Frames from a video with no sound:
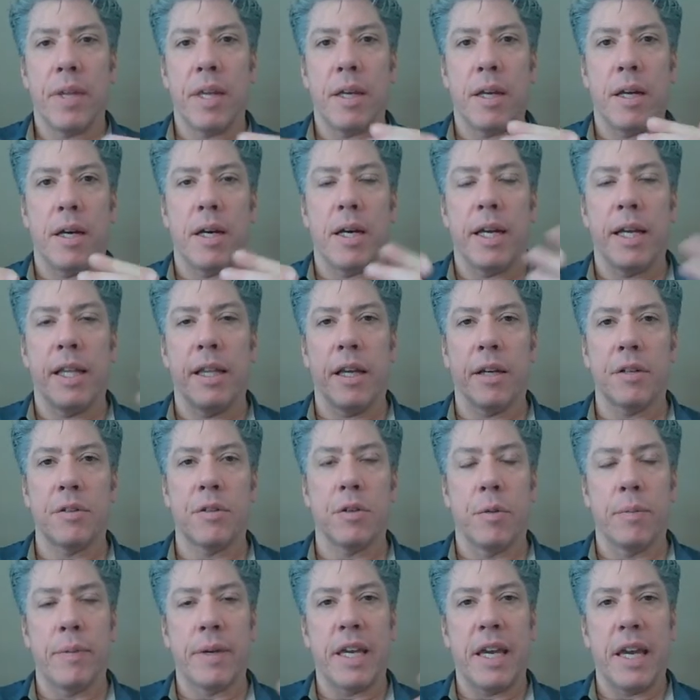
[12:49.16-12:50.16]
uh,
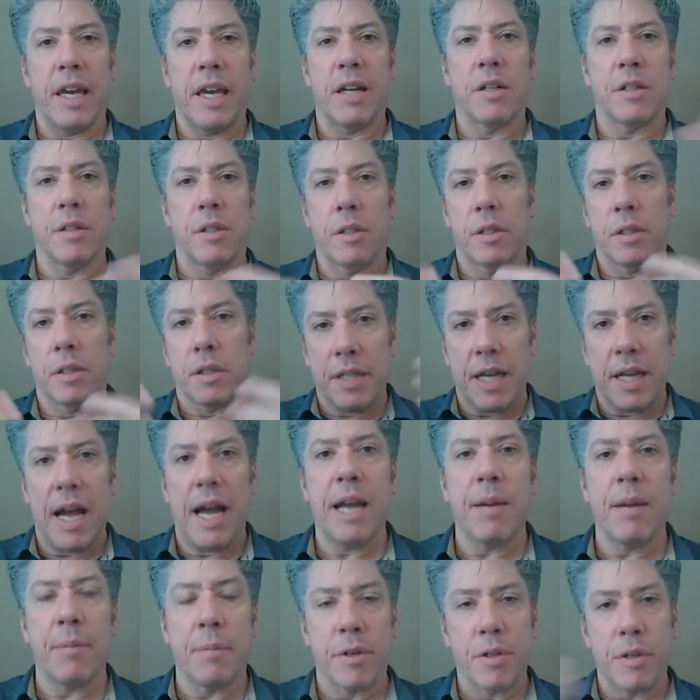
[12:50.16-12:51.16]
electromechanical
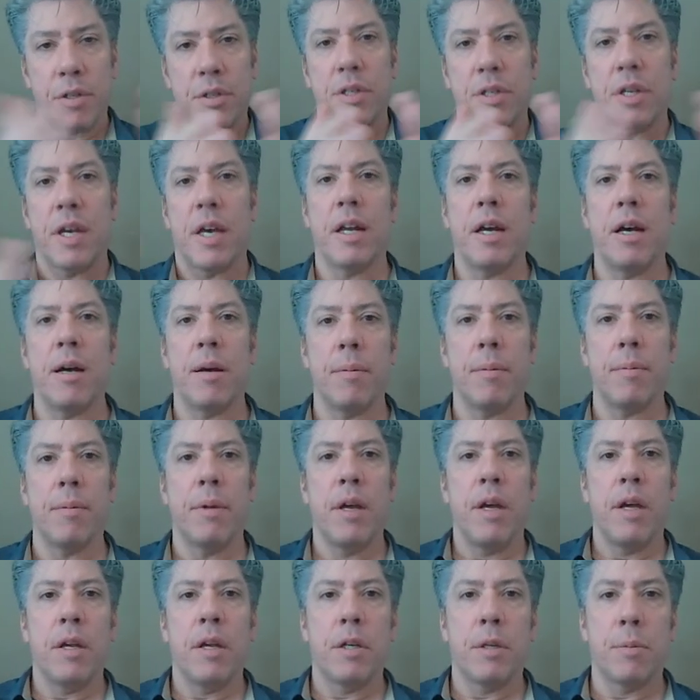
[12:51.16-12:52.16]
timer set up
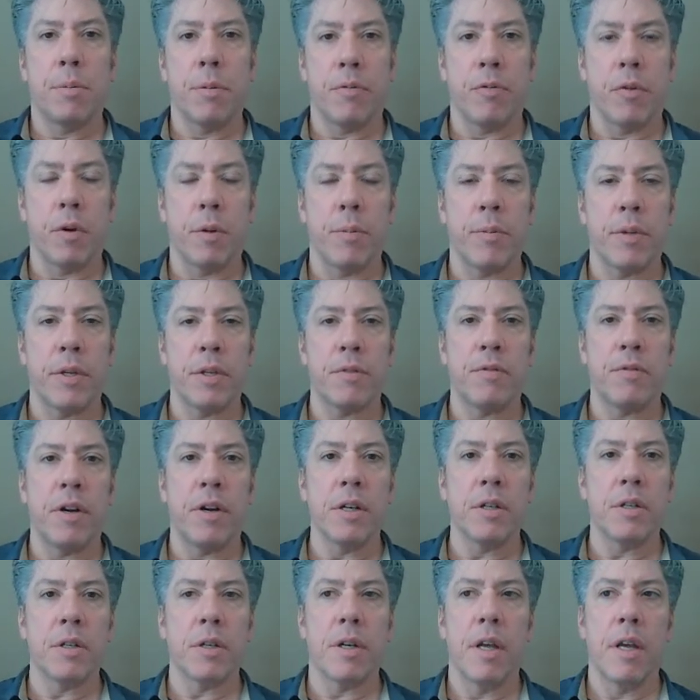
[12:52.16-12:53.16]
to perform this
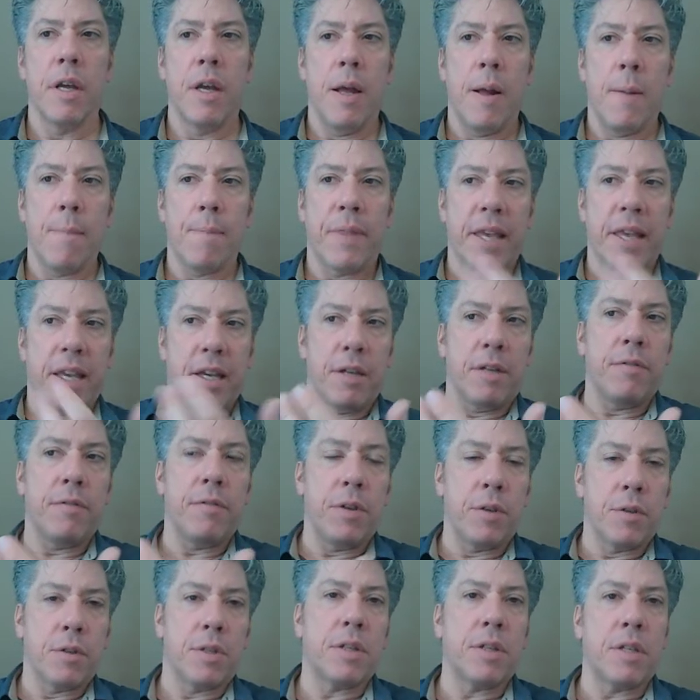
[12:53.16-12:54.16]
function. They could have
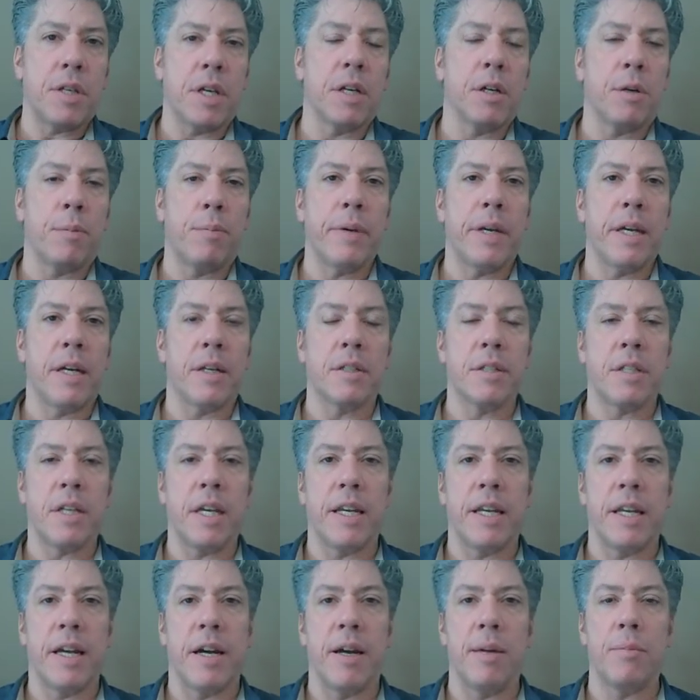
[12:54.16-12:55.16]
used a single
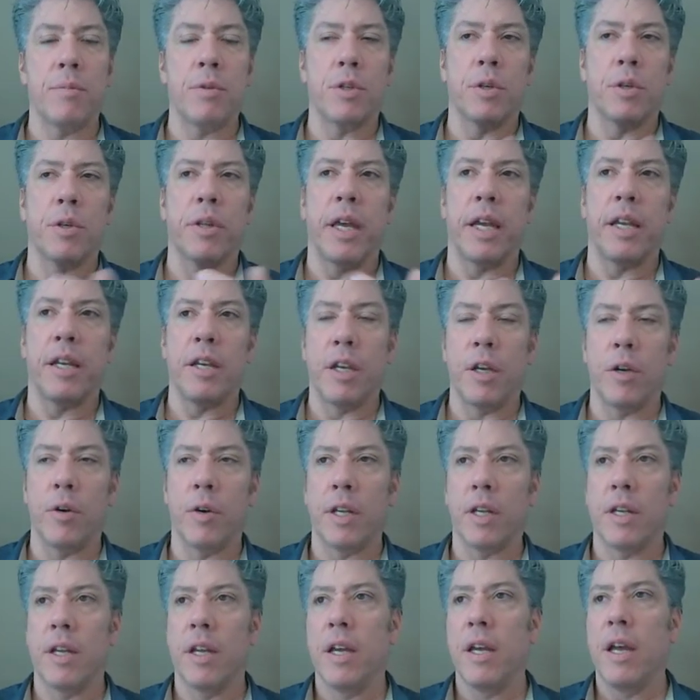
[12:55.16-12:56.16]
PLC. Now, I'm sure they knew
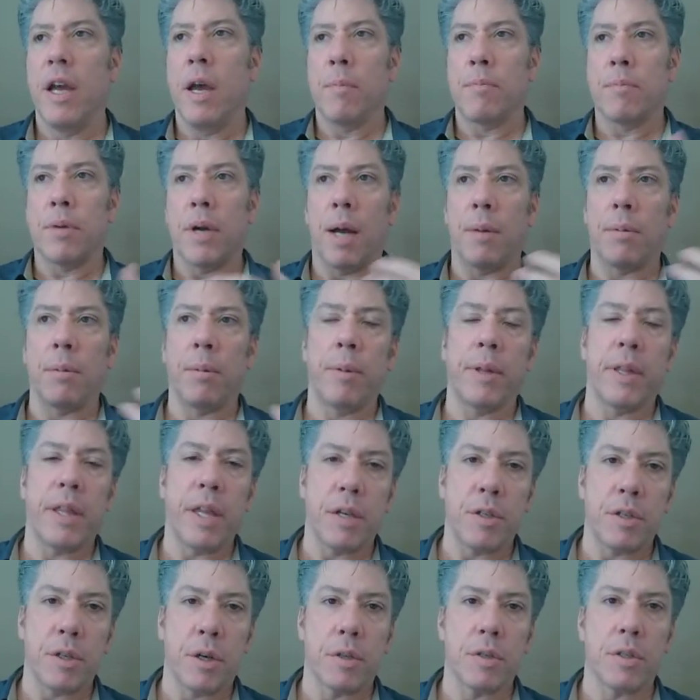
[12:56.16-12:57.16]
it. Probably
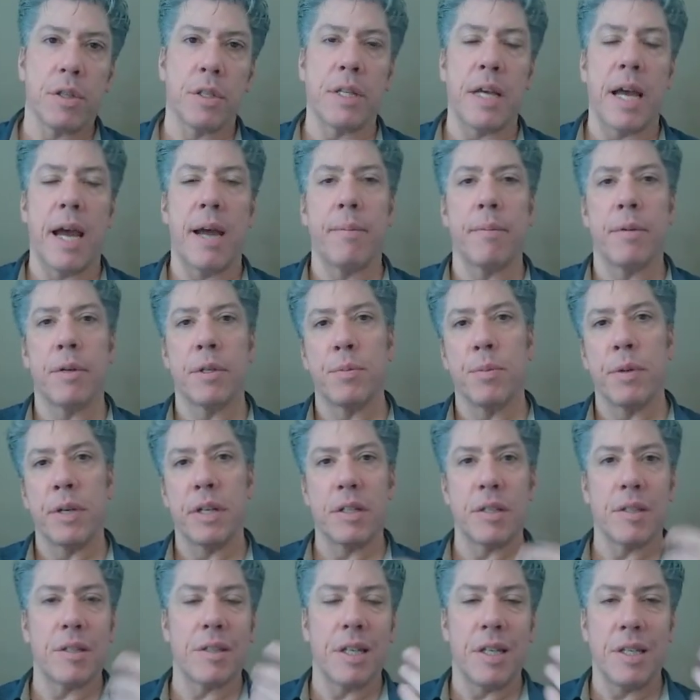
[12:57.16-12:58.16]
they chose the timers
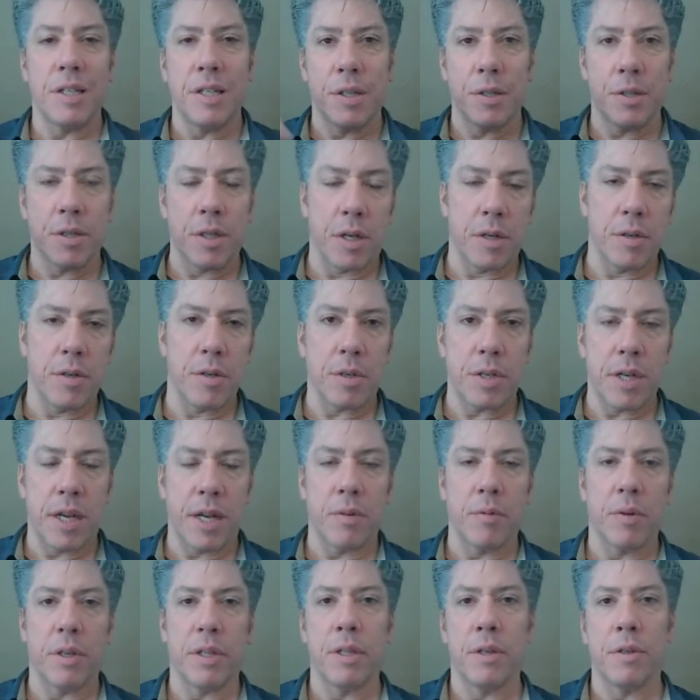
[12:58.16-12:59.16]
because it's easier to
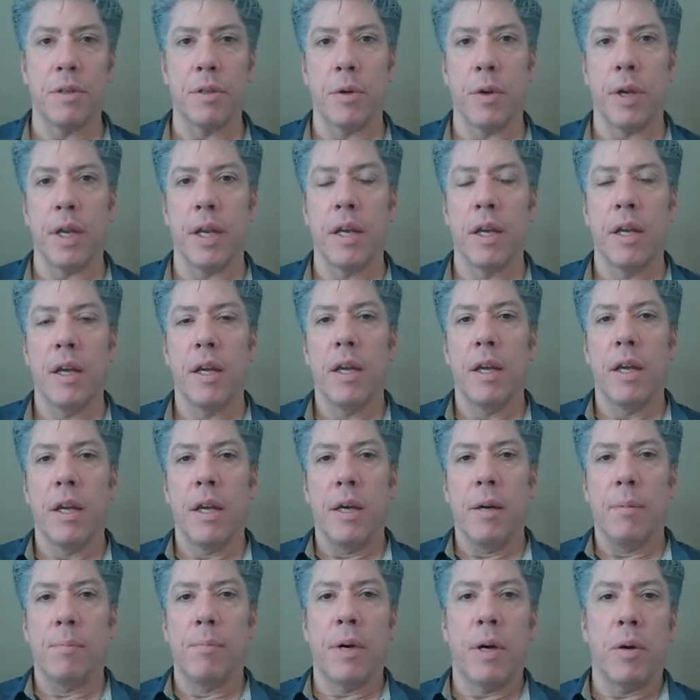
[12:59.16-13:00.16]
understand what they're doing.
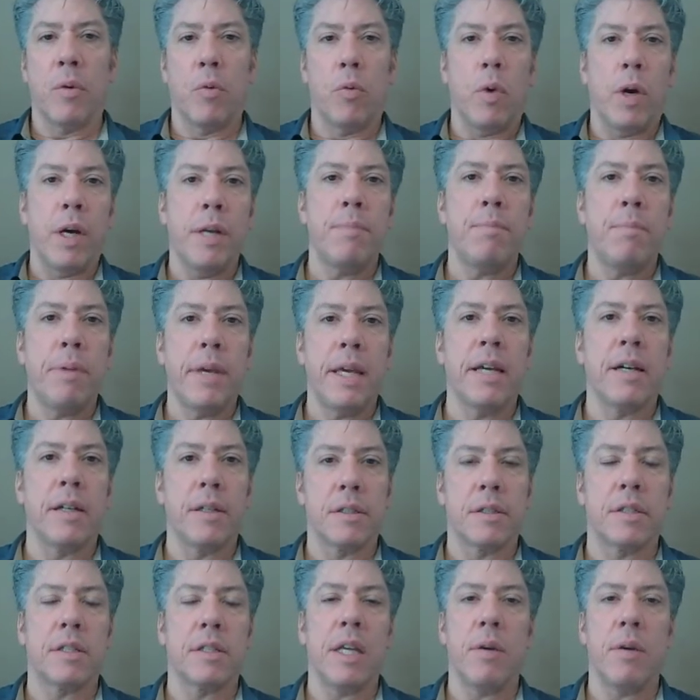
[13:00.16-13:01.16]
But one
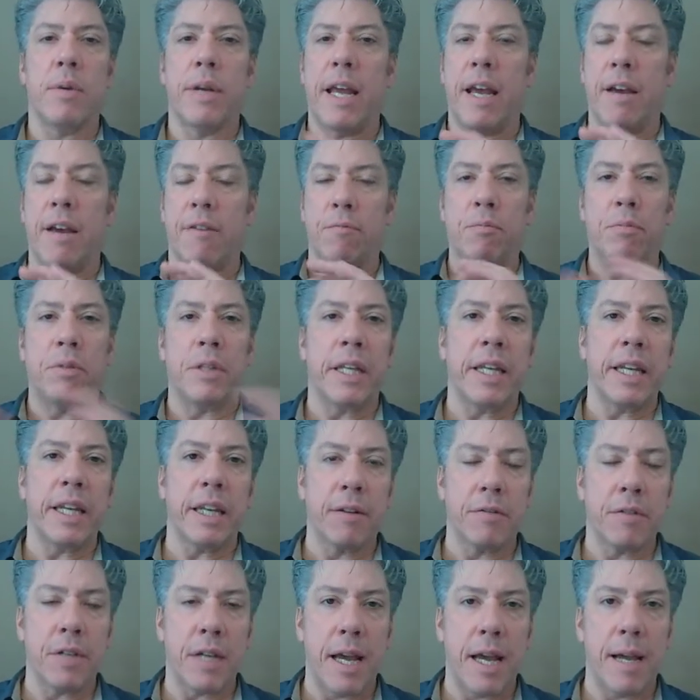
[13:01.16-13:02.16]
PLC would have plenty
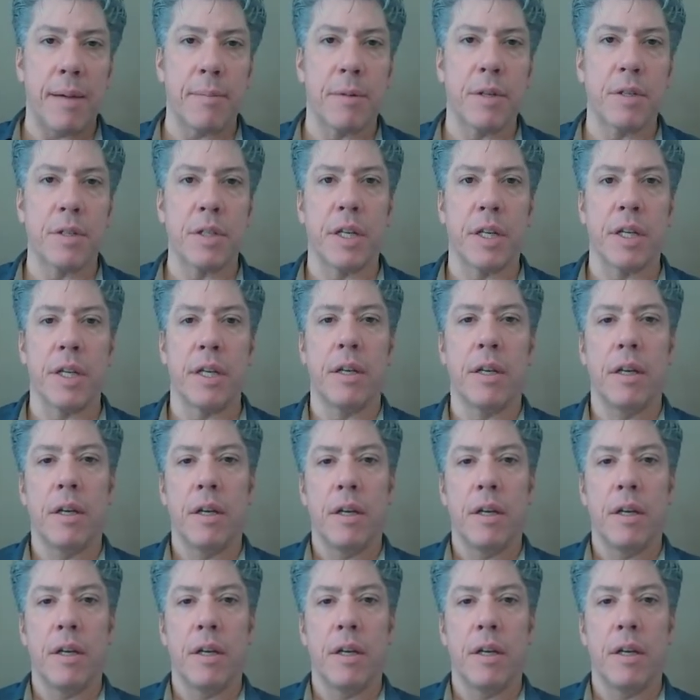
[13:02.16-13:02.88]
of timers in it